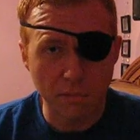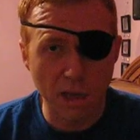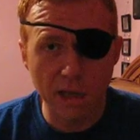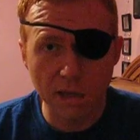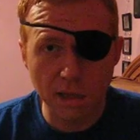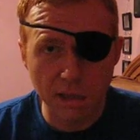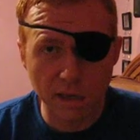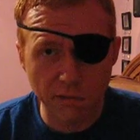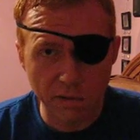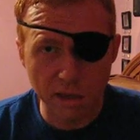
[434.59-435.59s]
anything to
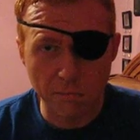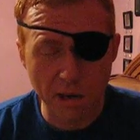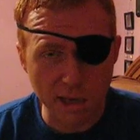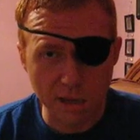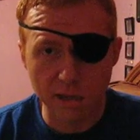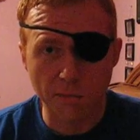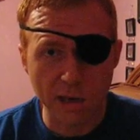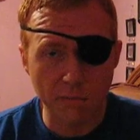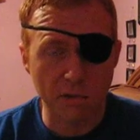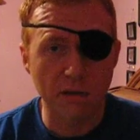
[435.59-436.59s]
get rid of the pain, because the
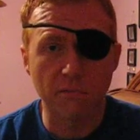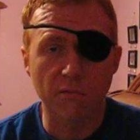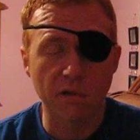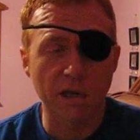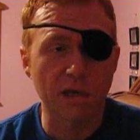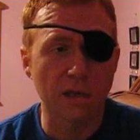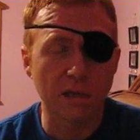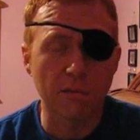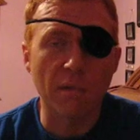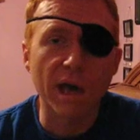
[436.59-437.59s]
pain was
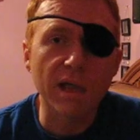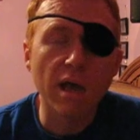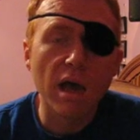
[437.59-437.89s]
ridiculously bad.